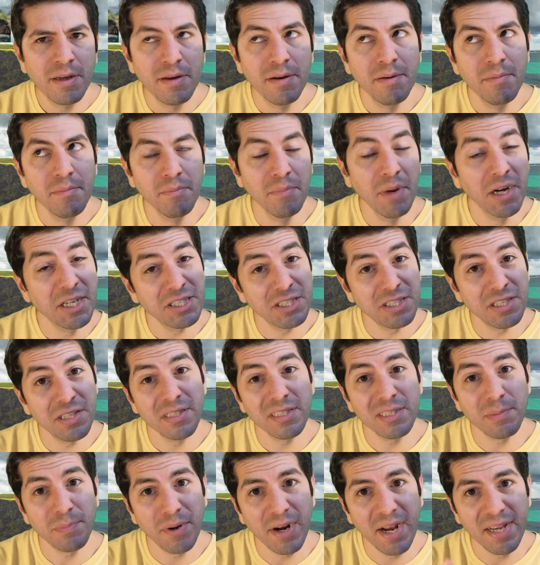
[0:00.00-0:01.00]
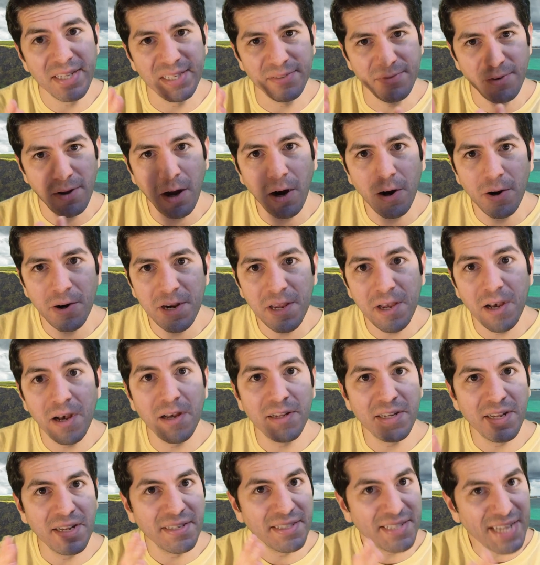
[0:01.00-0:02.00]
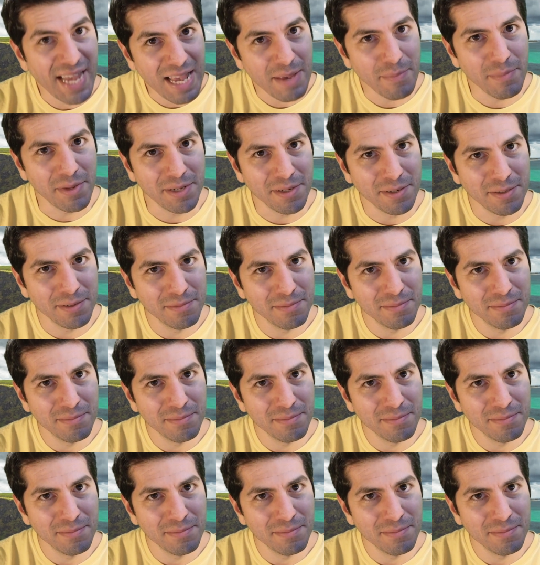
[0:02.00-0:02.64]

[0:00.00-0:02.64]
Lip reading: Much to the surprise of Arianne and Daemon.